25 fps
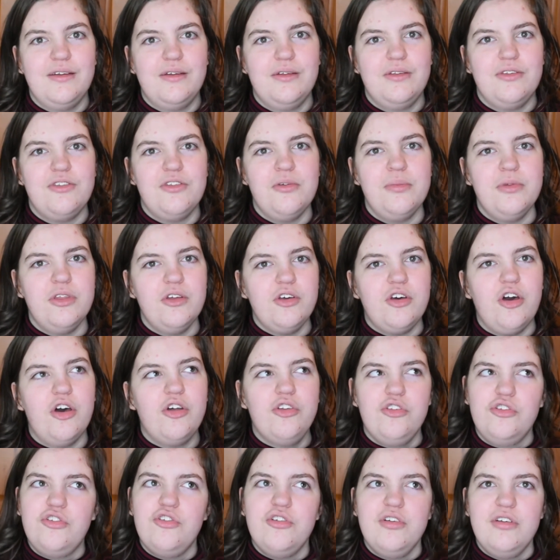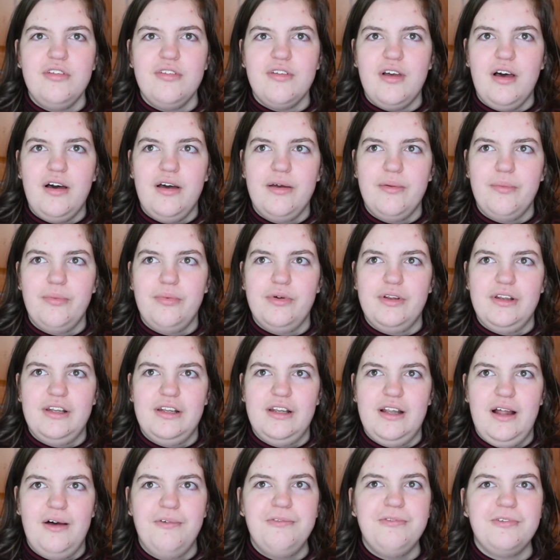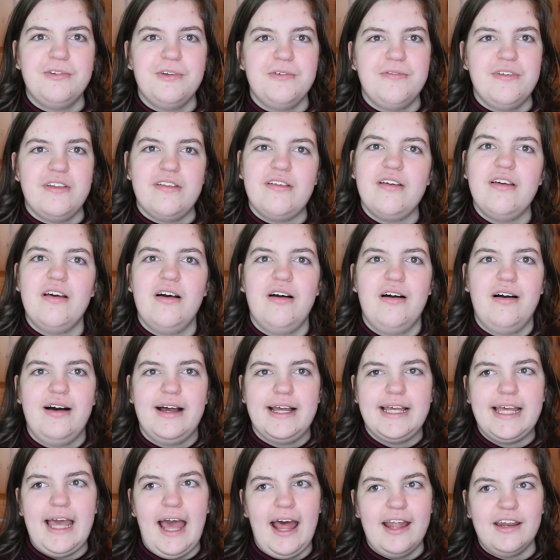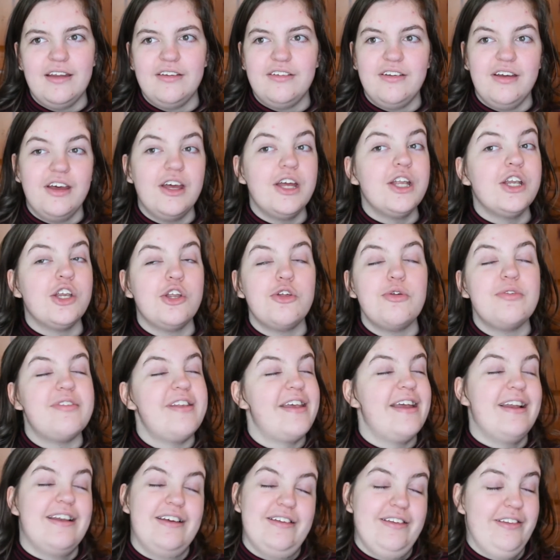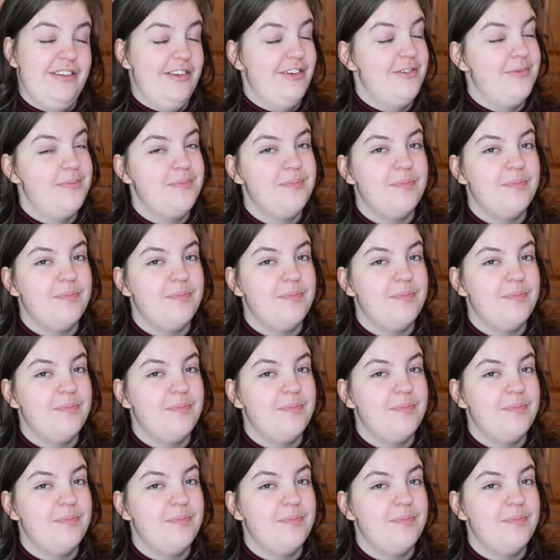Some of the countries I would love to visit are Canada and New Zealand.